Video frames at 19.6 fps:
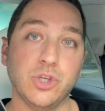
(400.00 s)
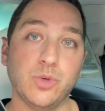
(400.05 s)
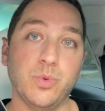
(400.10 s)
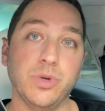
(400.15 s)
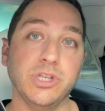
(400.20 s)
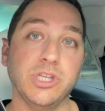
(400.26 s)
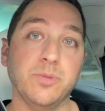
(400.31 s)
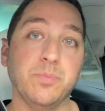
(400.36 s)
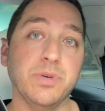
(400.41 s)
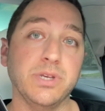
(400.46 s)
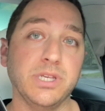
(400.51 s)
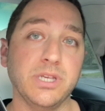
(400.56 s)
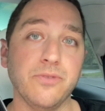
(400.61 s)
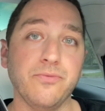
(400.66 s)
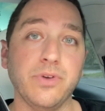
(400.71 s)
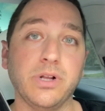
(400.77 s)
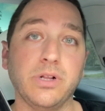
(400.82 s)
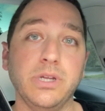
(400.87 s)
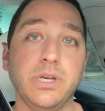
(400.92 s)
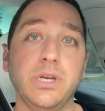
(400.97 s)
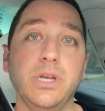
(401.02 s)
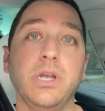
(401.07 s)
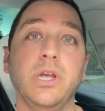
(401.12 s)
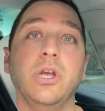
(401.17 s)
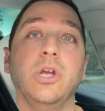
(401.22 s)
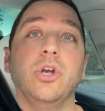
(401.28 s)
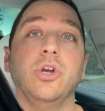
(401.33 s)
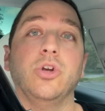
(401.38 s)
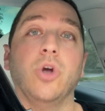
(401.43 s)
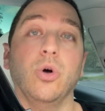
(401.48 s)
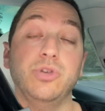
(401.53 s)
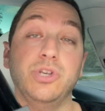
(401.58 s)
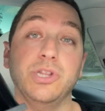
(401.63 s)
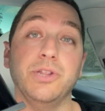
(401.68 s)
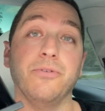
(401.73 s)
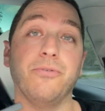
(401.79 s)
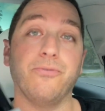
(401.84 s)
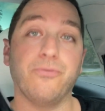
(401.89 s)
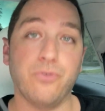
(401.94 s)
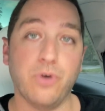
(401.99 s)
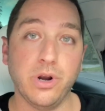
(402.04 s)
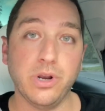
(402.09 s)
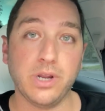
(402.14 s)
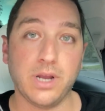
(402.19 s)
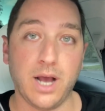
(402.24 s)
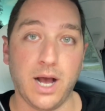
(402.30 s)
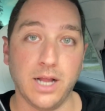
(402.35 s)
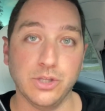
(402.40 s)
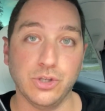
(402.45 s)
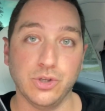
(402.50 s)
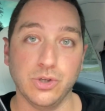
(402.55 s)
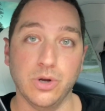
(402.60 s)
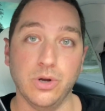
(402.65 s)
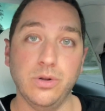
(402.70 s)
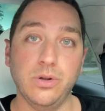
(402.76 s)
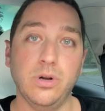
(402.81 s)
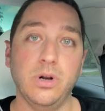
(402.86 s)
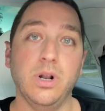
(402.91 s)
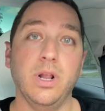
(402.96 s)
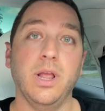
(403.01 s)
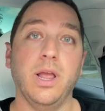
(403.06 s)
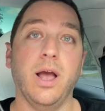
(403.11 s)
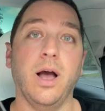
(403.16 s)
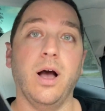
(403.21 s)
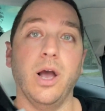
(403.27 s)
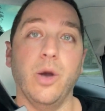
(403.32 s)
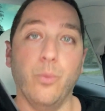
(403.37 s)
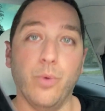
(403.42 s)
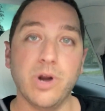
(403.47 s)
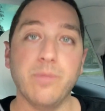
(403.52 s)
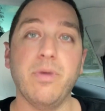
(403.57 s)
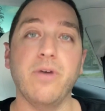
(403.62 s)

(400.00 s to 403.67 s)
one specifically goes in the front console. One of my